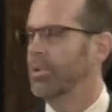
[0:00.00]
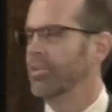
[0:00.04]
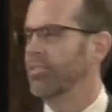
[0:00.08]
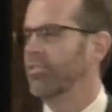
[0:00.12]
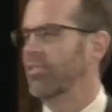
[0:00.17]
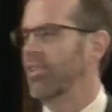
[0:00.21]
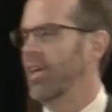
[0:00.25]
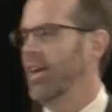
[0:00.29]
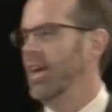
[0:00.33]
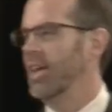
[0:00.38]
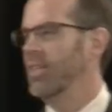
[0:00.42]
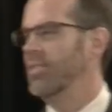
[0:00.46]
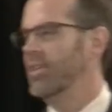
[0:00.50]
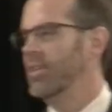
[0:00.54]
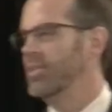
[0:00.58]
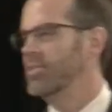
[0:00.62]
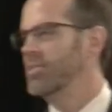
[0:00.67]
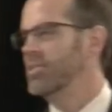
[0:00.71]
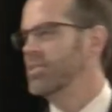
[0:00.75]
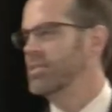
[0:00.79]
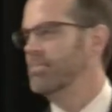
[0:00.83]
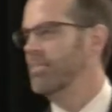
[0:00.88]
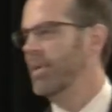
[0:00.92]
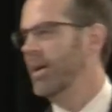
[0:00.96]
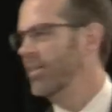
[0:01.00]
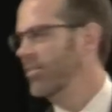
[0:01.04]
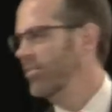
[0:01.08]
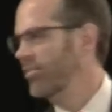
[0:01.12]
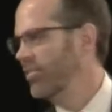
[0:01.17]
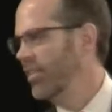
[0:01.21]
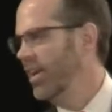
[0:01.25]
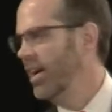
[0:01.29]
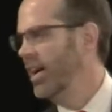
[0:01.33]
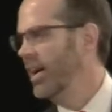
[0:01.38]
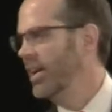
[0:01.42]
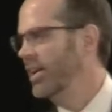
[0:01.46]
will say, This is my
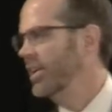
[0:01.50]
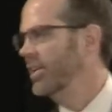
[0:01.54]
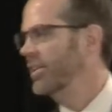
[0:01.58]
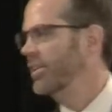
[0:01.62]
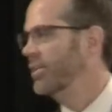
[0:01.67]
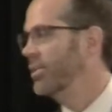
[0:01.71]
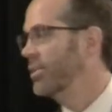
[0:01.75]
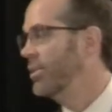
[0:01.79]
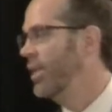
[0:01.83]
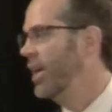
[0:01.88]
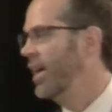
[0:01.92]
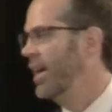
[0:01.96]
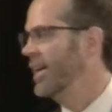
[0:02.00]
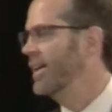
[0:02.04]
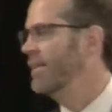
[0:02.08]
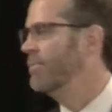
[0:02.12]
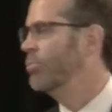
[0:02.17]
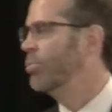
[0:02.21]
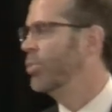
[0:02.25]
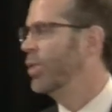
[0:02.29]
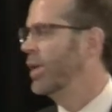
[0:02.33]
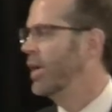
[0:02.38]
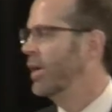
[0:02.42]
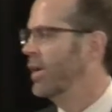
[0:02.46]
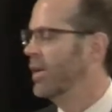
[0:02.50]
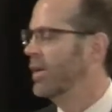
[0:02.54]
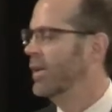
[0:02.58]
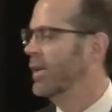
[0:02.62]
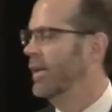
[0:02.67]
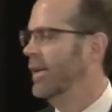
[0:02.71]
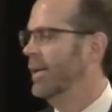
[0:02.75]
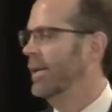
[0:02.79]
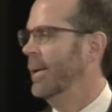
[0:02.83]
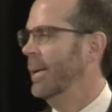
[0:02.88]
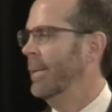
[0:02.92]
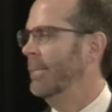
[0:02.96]
son in who I am well
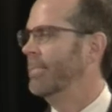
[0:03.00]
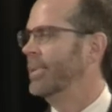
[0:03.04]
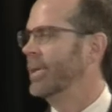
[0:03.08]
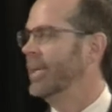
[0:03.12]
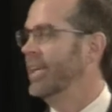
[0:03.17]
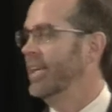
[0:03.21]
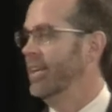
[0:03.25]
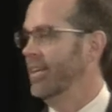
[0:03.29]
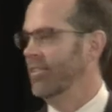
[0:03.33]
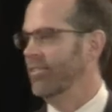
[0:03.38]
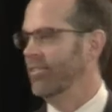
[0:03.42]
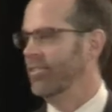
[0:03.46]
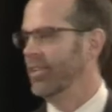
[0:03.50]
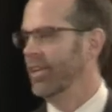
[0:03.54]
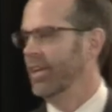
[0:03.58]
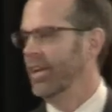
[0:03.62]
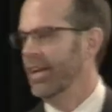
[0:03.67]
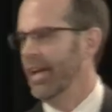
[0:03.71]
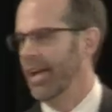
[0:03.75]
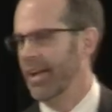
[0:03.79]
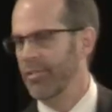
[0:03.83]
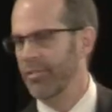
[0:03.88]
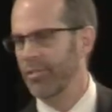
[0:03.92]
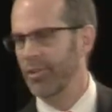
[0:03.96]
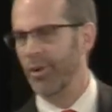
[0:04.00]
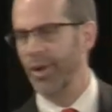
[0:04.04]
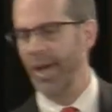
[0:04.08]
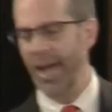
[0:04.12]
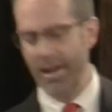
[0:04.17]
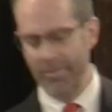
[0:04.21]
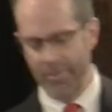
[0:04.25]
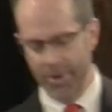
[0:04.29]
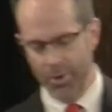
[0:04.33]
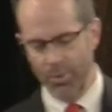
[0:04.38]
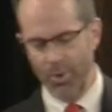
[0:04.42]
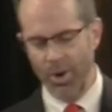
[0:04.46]
pleased. And so
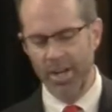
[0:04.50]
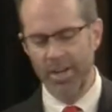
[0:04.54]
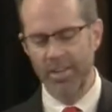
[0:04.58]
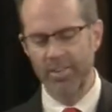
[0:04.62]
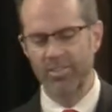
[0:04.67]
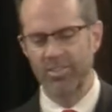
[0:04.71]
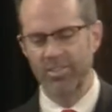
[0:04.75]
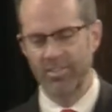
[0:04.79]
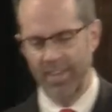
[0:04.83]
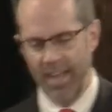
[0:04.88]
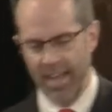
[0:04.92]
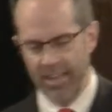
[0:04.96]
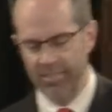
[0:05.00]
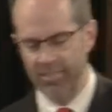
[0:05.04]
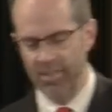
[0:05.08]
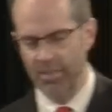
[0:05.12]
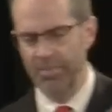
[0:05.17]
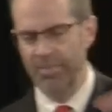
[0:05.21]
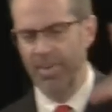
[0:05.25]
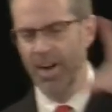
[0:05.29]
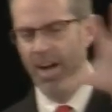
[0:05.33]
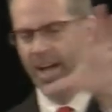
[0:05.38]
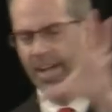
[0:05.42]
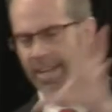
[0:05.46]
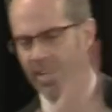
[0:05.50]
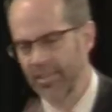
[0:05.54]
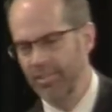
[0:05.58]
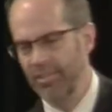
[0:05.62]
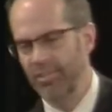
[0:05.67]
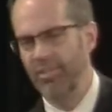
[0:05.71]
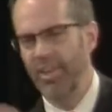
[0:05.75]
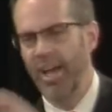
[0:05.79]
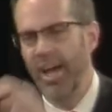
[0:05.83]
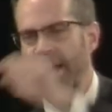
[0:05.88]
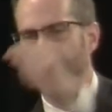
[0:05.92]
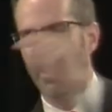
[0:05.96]
everyone is testifying
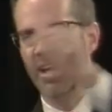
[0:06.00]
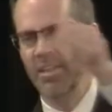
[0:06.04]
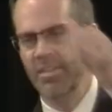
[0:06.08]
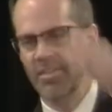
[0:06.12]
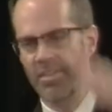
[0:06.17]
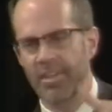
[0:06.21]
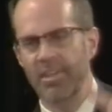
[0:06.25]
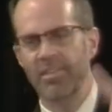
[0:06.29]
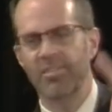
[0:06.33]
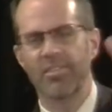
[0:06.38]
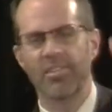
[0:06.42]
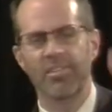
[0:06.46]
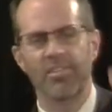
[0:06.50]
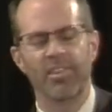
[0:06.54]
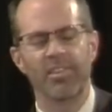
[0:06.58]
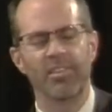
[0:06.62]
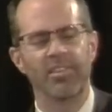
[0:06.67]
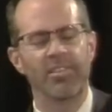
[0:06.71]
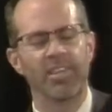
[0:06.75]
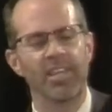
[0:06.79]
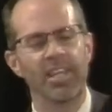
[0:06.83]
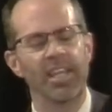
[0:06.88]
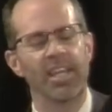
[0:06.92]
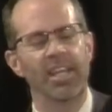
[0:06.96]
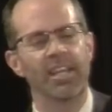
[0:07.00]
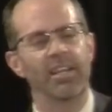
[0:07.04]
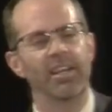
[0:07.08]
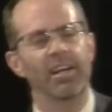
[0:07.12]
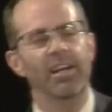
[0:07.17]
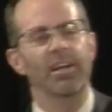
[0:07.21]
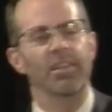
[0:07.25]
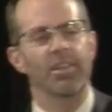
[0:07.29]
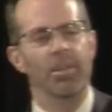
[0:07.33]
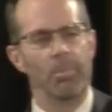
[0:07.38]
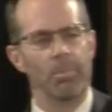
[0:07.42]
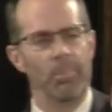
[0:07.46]
and saying, This is indeed
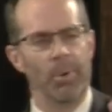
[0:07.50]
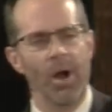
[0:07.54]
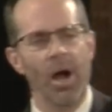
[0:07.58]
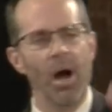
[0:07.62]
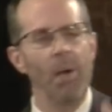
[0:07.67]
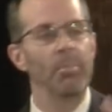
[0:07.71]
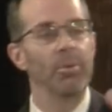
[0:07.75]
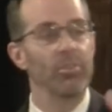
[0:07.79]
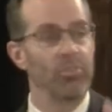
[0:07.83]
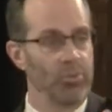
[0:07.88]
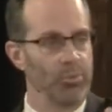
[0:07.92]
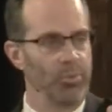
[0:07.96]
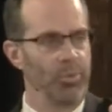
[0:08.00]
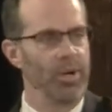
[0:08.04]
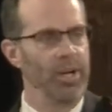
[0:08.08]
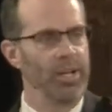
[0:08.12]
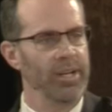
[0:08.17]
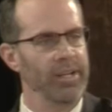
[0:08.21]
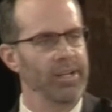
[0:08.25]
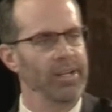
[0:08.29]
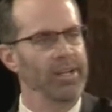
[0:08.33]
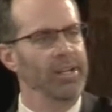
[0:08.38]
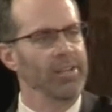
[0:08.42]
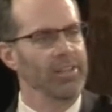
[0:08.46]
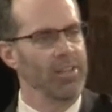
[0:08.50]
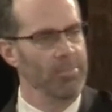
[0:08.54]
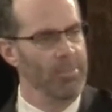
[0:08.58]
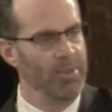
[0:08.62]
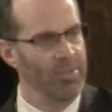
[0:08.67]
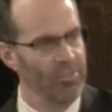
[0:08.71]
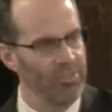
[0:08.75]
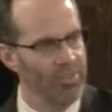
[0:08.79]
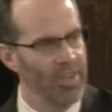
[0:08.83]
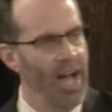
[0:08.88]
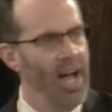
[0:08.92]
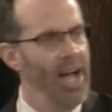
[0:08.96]
the promised one, the
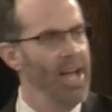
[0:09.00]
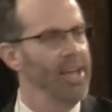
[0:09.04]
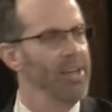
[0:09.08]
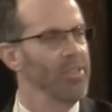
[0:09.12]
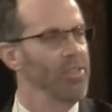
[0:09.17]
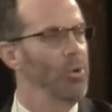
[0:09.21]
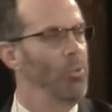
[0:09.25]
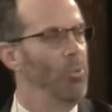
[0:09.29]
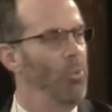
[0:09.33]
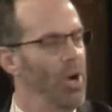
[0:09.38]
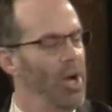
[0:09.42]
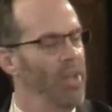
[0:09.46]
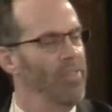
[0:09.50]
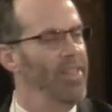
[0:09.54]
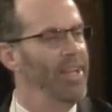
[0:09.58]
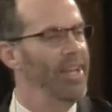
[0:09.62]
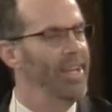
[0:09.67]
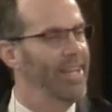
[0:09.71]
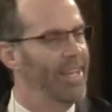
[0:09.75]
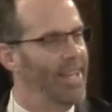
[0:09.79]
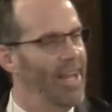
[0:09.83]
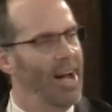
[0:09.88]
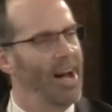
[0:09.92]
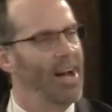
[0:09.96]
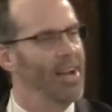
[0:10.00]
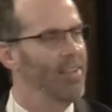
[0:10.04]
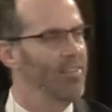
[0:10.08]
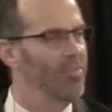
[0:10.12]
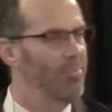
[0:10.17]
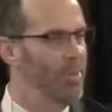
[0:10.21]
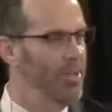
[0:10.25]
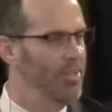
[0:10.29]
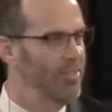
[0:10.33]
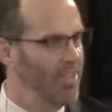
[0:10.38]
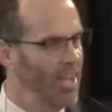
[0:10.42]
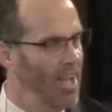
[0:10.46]
Messiah, the one that God has
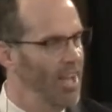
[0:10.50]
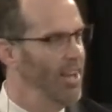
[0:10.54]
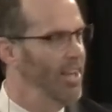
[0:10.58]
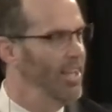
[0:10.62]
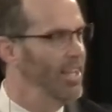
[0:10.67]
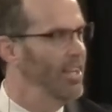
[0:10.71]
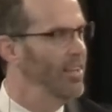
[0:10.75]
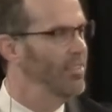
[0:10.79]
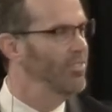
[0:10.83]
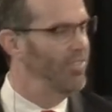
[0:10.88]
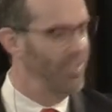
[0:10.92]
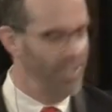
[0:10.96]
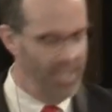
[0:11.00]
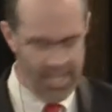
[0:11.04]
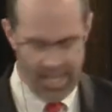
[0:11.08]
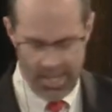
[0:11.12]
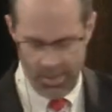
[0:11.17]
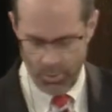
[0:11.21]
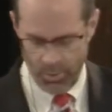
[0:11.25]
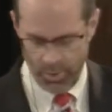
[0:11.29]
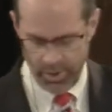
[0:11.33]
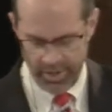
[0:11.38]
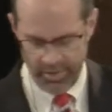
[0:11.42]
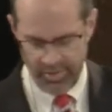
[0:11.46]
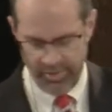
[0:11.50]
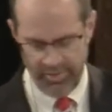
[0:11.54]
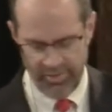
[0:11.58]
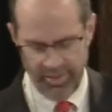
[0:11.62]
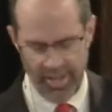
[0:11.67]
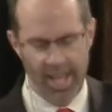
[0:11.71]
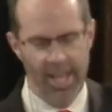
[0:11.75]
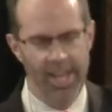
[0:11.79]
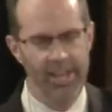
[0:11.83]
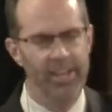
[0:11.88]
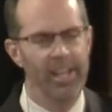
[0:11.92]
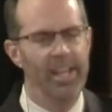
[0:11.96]
been telling us he would
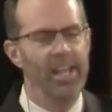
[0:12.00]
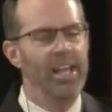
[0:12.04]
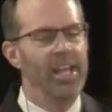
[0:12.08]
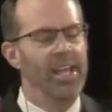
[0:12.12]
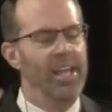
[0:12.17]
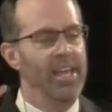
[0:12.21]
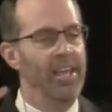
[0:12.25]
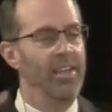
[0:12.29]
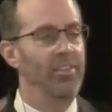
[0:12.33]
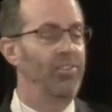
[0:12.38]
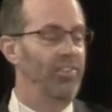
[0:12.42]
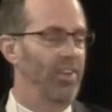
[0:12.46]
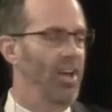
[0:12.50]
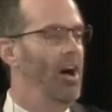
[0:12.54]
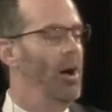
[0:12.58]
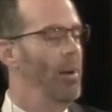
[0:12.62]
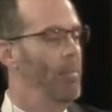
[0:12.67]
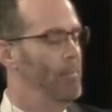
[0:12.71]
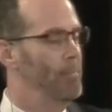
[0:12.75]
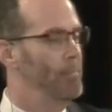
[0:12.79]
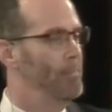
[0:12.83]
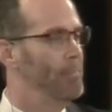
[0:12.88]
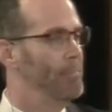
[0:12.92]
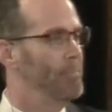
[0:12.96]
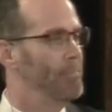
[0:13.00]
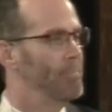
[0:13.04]
send. He's come.